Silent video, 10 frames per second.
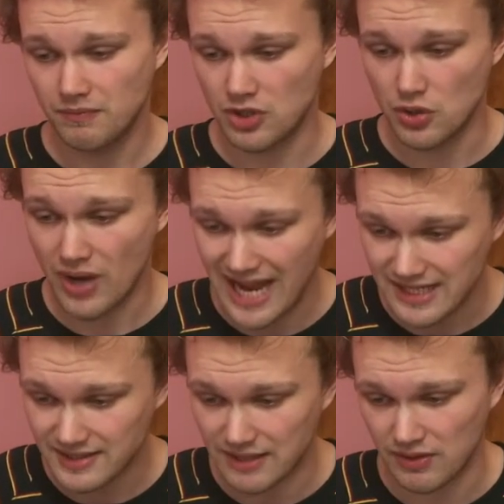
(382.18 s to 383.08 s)
Do you
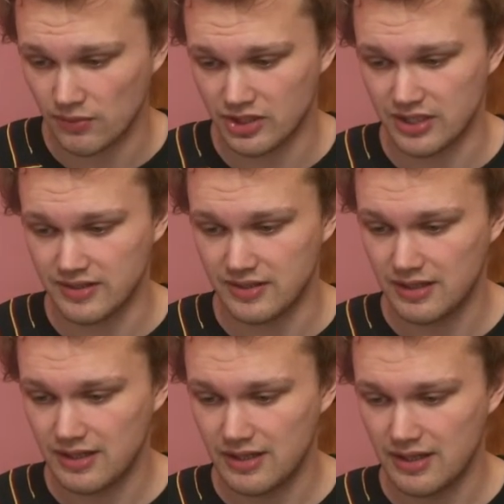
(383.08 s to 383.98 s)
hate giving wishes?
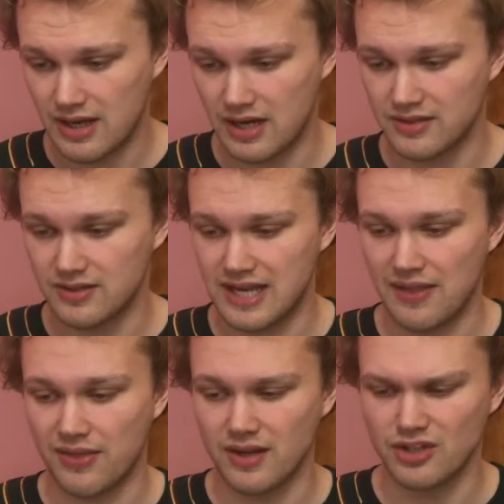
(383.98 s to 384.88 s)
Asked
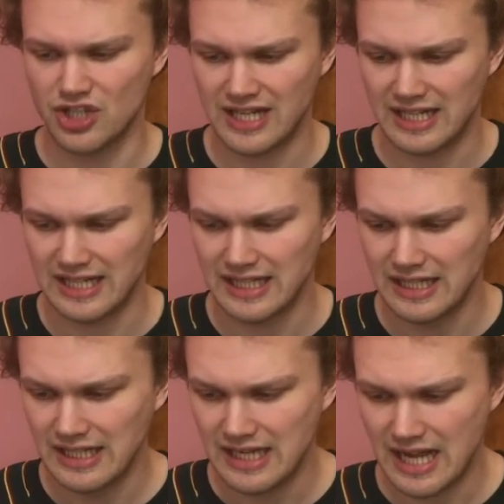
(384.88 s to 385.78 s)
Anthea gently,
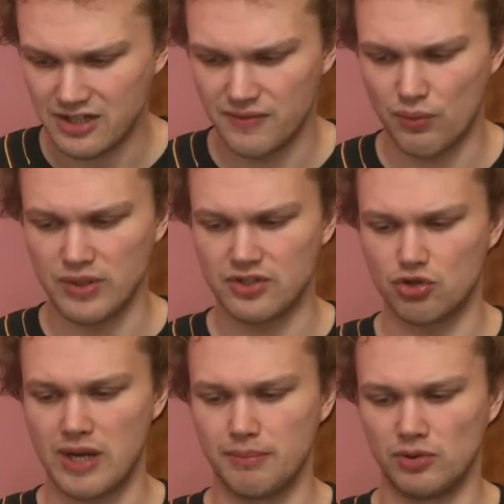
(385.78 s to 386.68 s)
and her voice
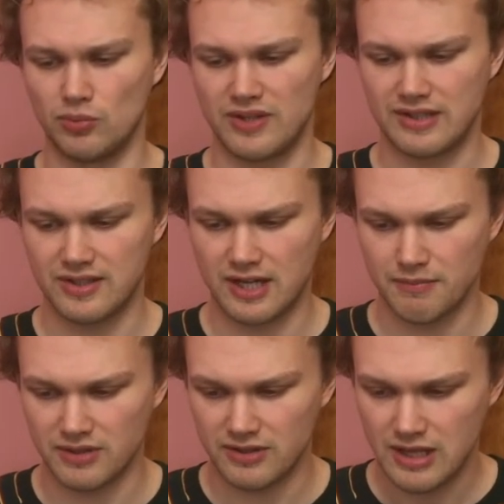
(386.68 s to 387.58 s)
trembled with
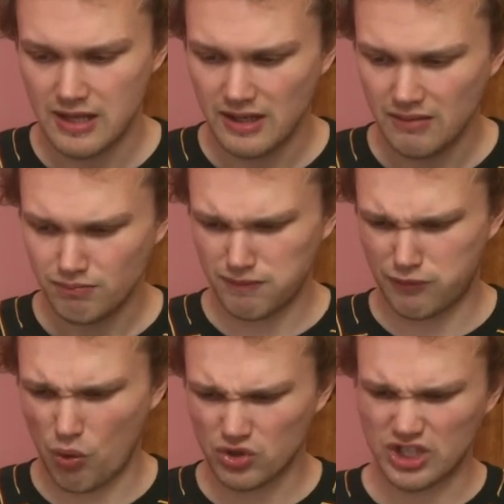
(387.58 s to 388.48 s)
excitement. Of
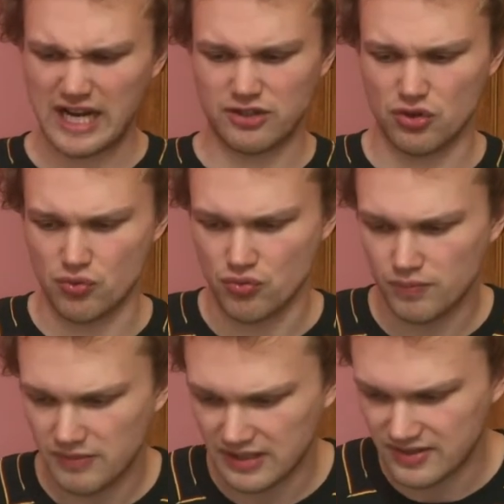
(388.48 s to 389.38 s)
course I do,
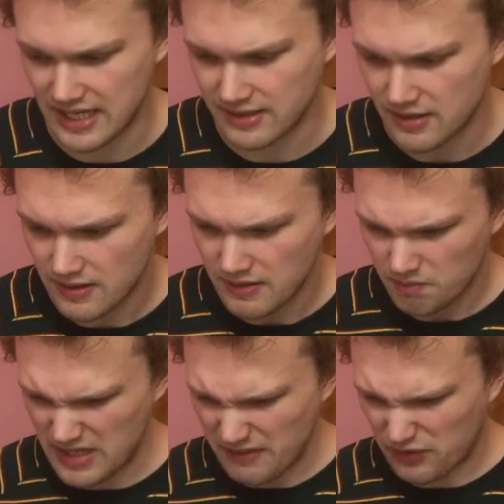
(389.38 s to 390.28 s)
it said.
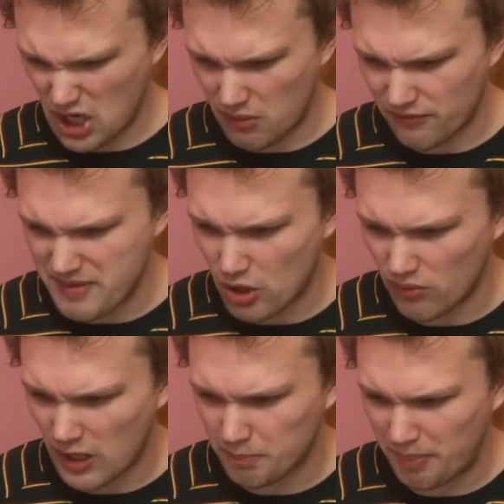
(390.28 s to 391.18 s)
Leave go of me or
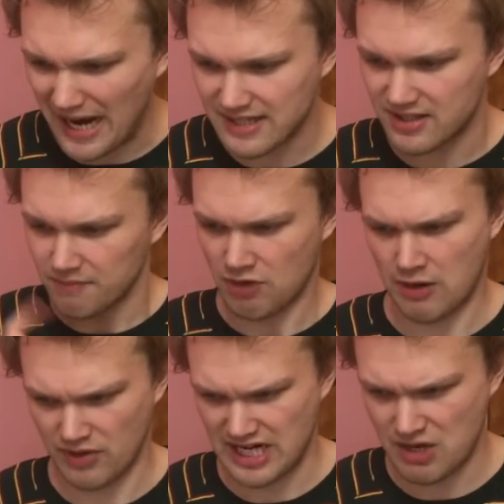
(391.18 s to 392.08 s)
I'll bite.
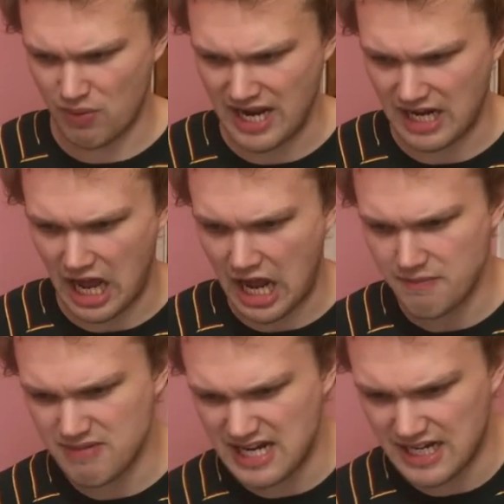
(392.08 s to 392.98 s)
I really will, I
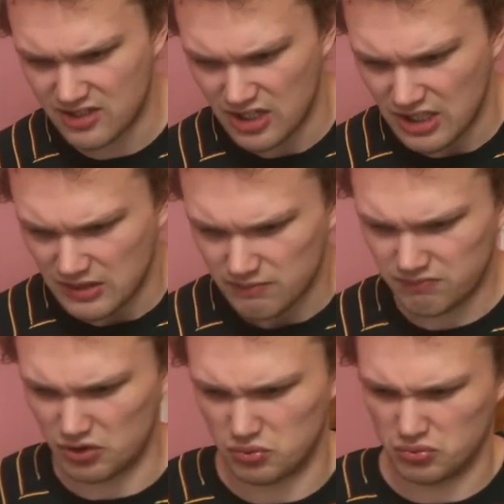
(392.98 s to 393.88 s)
mean it.
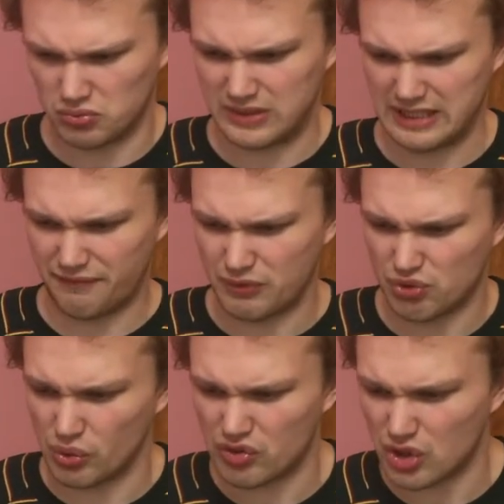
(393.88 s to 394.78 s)
Oh, well, if you
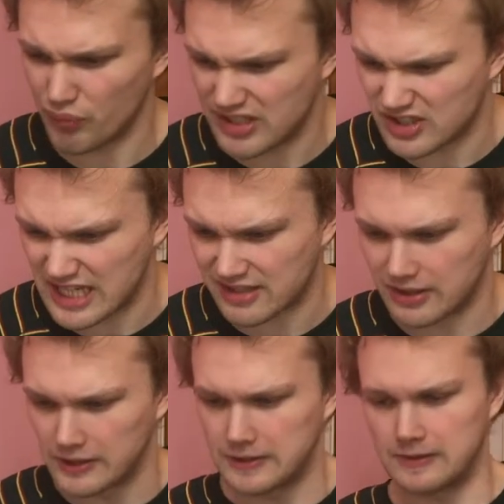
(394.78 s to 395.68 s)
choose to risk it.